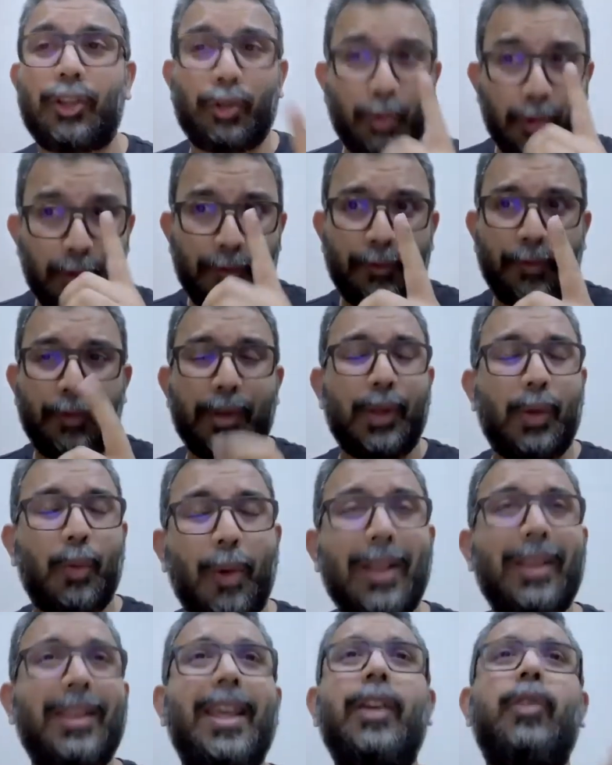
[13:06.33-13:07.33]
truthfully,
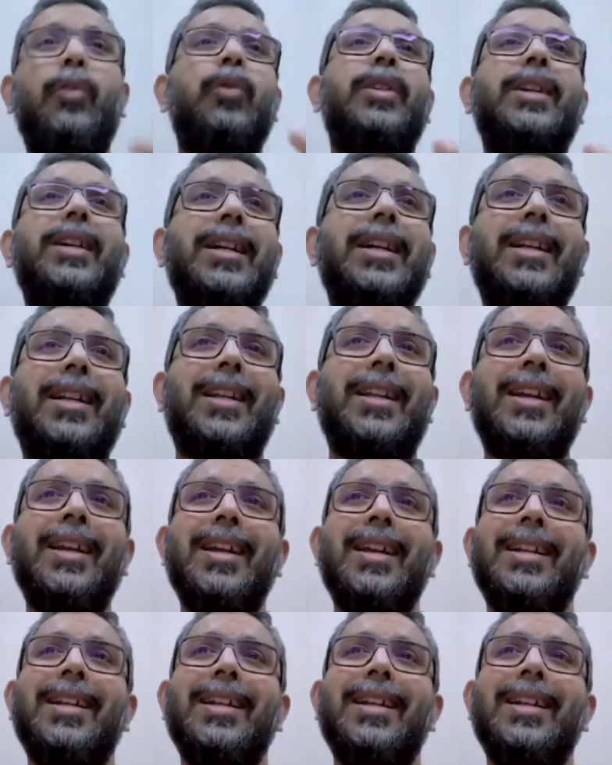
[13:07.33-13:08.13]
what they could earn.